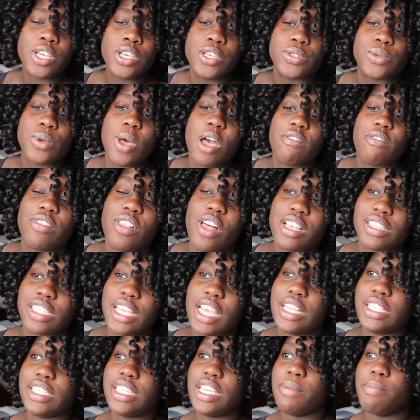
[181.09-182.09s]
So lost
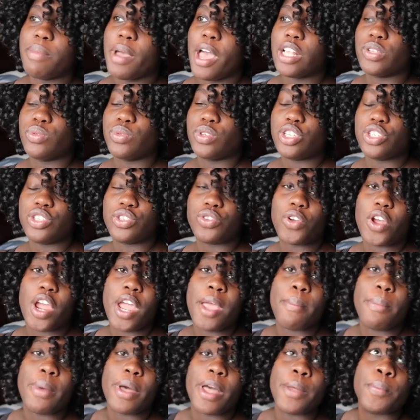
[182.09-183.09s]
18 pounds, which is
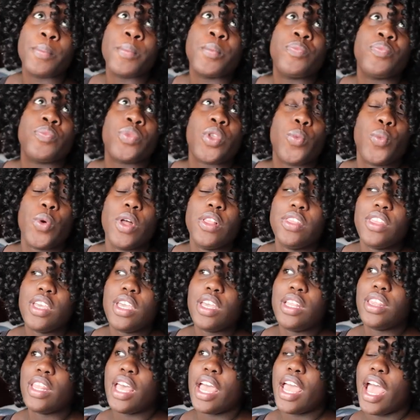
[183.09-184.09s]
great. But one
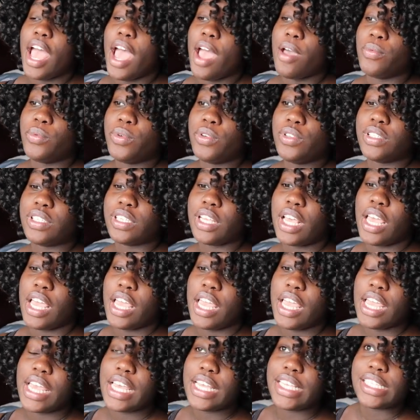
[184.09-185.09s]
thing that I will
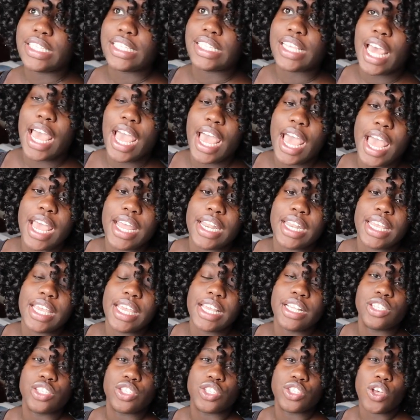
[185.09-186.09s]
say is that
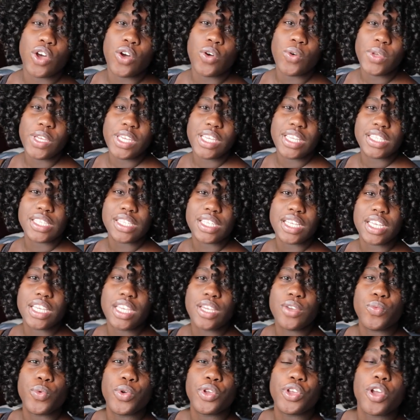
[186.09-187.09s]
it's so
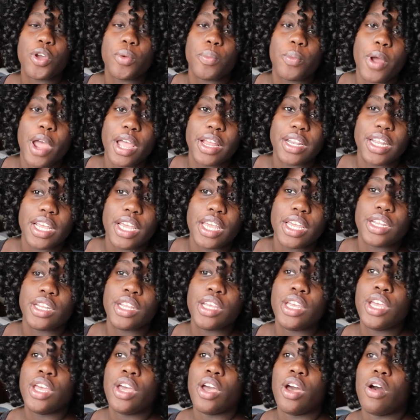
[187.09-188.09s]
easy when you're pregnant
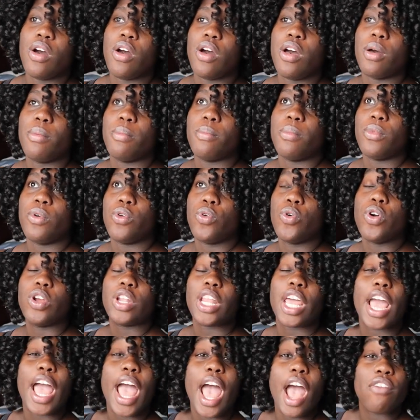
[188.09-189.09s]
um, or
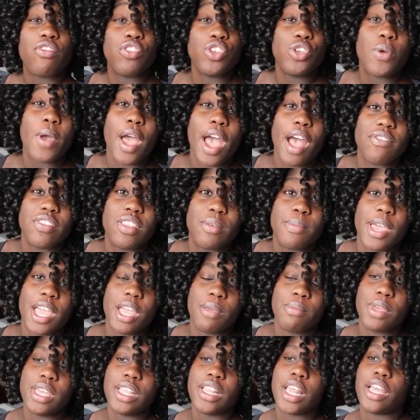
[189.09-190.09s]
like after you have the
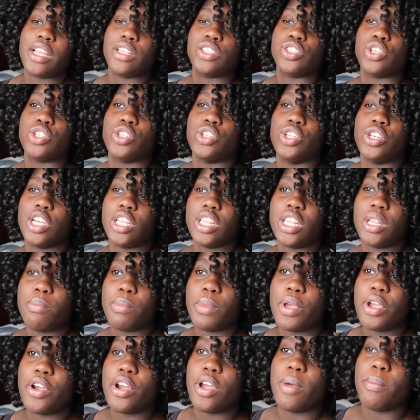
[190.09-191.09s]
baby, like to look in the
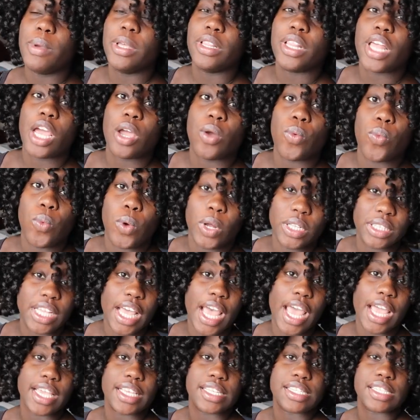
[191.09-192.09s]
mirror and be like, what the
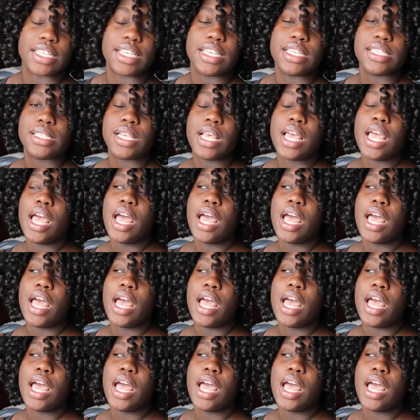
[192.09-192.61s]
heck is this?